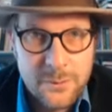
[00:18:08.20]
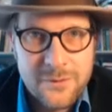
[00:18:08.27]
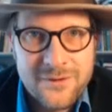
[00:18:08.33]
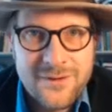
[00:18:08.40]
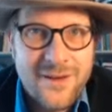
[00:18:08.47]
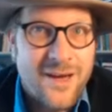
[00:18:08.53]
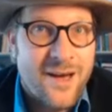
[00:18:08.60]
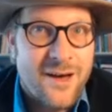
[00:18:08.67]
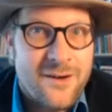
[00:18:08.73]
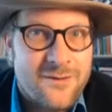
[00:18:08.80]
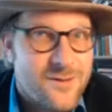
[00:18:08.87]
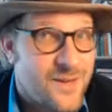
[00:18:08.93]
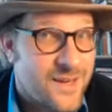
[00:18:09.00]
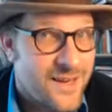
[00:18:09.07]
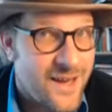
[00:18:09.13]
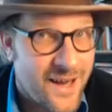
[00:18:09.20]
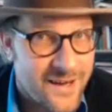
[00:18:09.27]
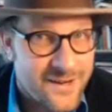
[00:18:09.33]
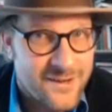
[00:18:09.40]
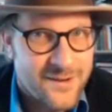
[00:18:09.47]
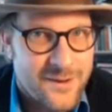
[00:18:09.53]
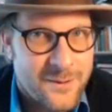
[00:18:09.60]
groups of
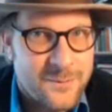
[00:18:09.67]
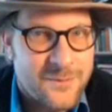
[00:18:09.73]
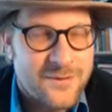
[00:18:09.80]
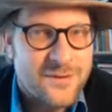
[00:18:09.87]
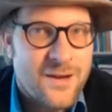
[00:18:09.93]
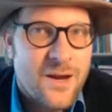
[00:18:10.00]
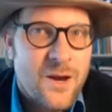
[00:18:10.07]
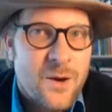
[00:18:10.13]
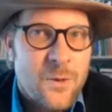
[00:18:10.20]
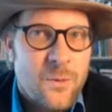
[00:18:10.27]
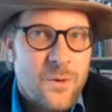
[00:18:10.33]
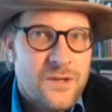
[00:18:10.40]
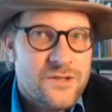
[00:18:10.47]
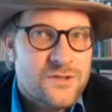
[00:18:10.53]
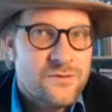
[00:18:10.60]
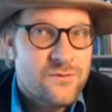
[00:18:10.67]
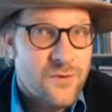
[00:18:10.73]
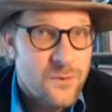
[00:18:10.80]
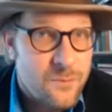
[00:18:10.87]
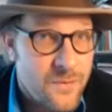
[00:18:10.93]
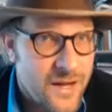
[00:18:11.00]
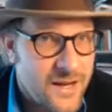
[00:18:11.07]
echinoderms, which
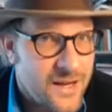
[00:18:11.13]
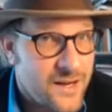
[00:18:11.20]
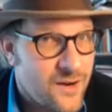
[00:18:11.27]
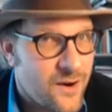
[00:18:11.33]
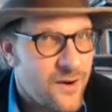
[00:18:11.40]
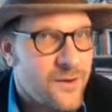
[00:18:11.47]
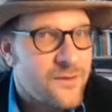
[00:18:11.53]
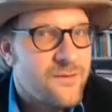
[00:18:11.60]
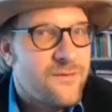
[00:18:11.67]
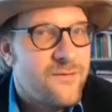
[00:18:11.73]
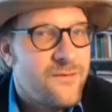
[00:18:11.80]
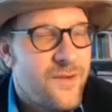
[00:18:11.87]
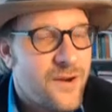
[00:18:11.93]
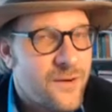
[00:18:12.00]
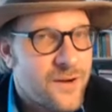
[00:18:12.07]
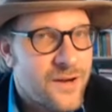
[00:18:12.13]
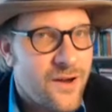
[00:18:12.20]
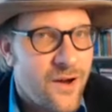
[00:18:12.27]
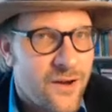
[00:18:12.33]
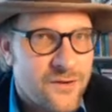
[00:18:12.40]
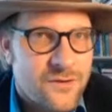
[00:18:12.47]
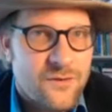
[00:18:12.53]
for many are
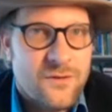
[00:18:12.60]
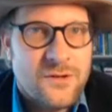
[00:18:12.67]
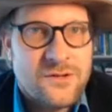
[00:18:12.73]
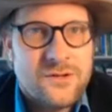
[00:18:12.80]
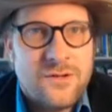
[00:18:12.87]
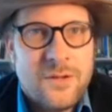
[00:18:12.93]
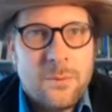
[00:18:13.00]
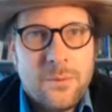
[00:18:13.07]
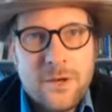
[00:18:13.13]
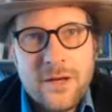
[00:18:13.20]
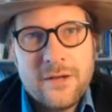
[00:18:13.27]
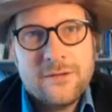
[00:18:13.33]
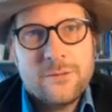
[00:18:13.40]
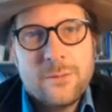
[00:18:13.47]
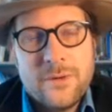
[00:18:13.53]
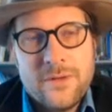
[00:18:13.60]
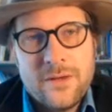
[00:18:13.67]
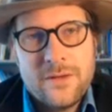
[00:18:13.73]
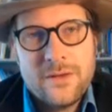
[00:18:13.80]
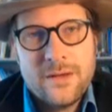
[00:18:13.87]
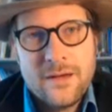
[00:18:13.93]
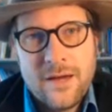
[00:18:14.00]
very controversially placed
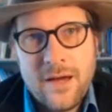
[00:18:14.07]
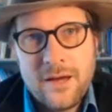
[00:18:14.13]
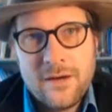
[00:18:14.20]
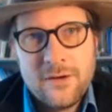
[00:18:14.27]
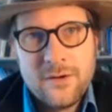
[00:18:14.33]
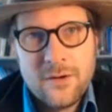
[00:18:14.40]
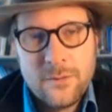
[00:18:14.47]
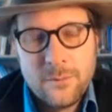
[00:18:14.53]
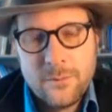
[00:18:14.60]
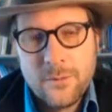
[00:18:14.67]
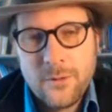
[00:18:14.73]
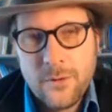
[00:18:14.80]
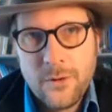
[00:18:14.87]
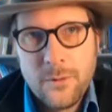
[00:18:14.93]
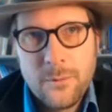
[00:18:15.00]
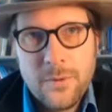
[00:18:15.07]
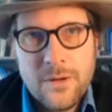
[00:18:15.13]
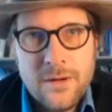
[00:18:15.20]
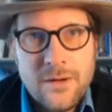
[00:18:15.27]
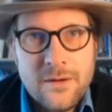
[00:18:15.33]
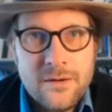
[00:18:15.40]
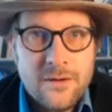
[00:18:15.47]
within the echinoderm
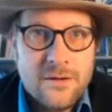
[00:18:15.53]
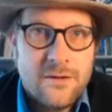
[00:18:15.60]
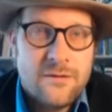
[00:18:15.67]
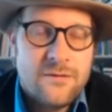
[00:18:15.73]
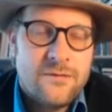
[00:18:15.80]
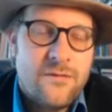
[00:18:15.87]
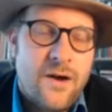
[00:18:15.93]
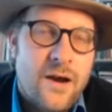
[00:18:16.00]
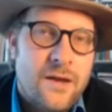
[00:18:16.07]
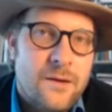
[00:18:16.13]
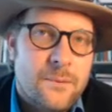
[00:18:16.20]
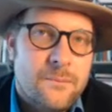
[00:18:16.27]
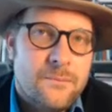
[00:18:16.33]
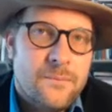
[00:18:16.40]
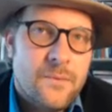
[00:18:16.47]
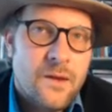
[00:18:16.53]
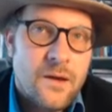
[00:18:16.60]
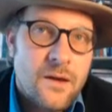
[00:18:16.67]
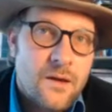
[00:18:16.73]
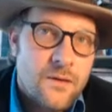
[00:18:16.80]
group, the phylum,